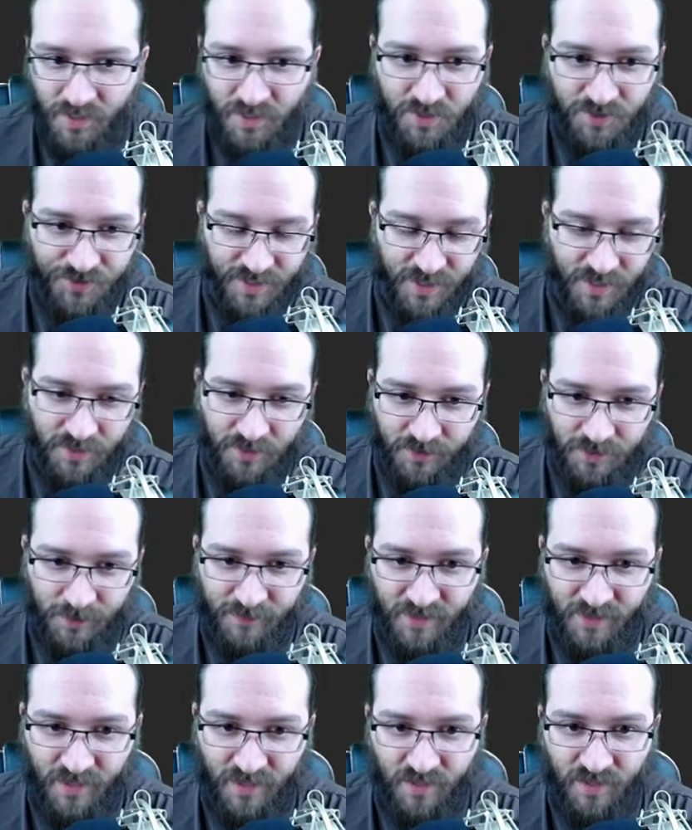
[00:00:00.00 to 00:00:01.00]
So that loads up
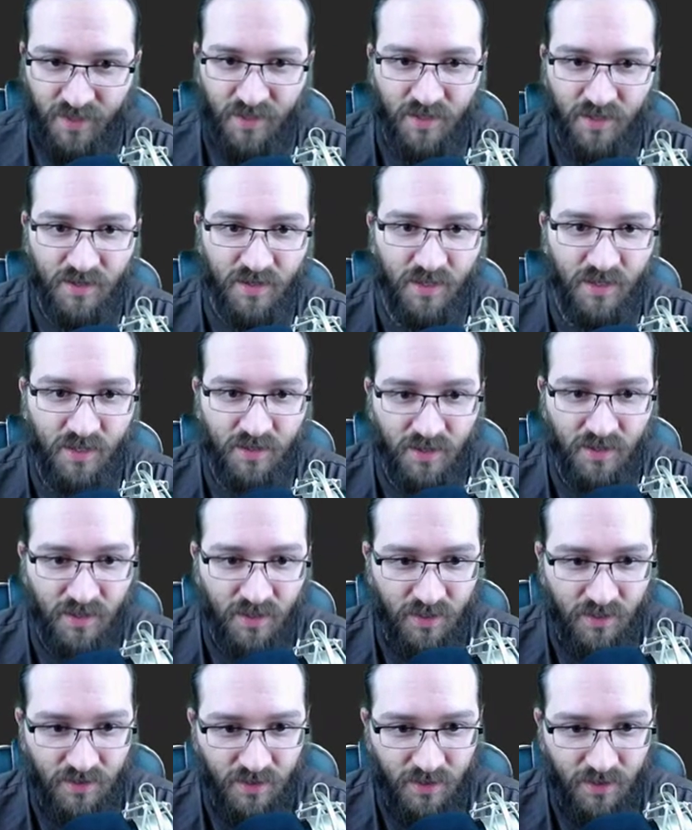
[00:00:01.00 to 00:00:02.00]

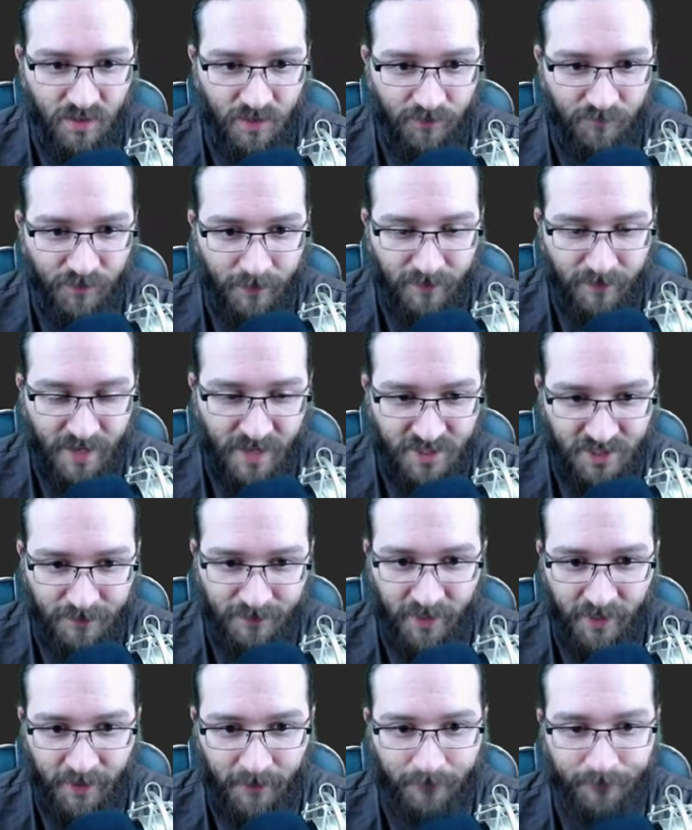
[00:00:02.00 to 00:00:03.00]
the mask
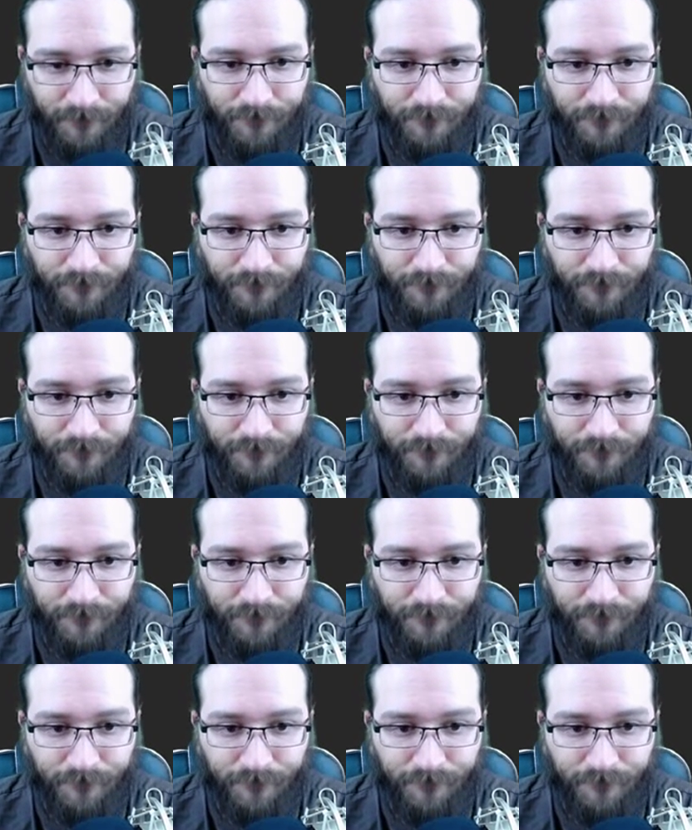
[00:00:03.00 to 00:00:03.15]
byte.